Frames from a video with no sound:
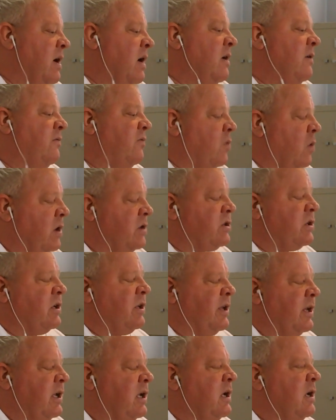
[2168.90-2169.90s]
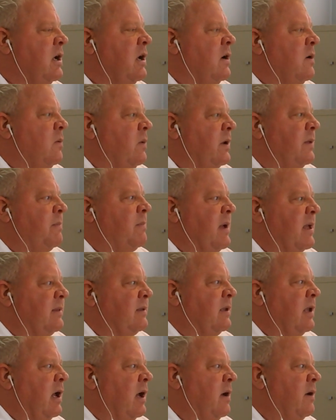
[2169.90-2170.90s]
unfortunately, with
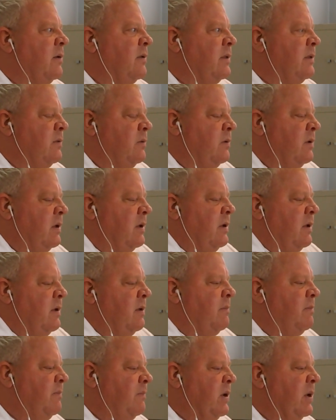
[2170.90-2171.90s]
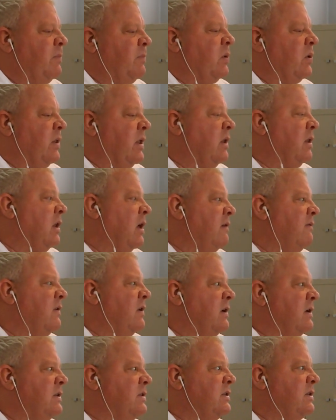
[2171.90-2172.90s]
mental health, the people that love
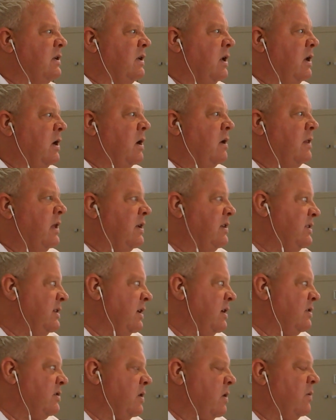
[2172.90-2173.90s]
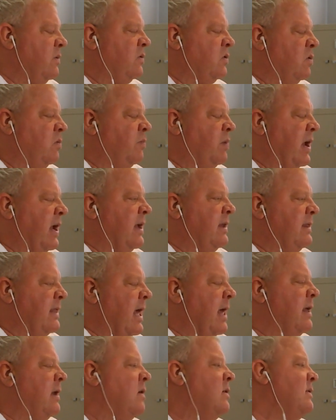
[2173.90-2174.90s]
us, they see us going through pain,
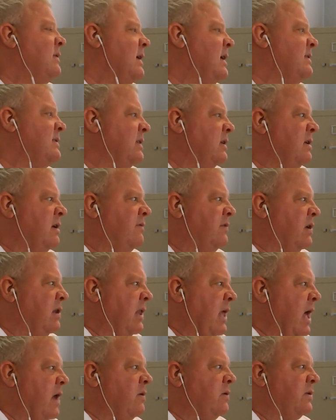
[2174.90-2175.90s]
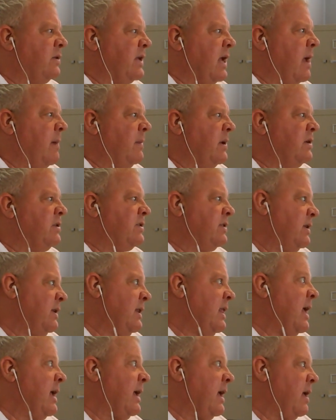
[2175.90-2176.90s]
that's enough collateral damage,
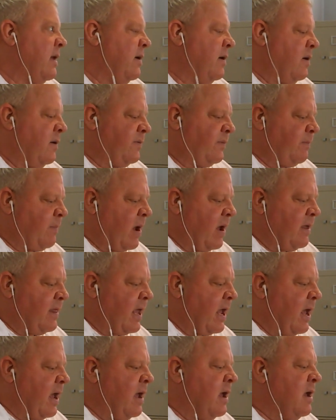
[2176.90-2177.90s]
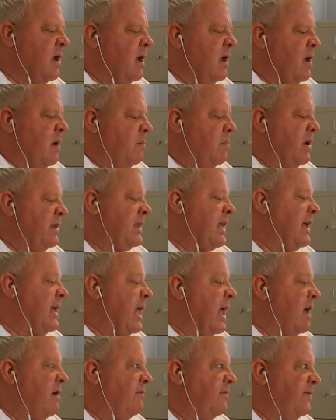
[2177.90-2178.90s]
and they get hurt by that, but they
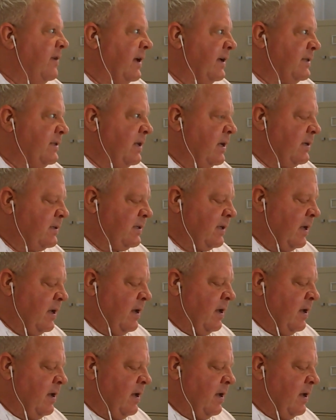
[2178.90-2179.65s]
can't fix us.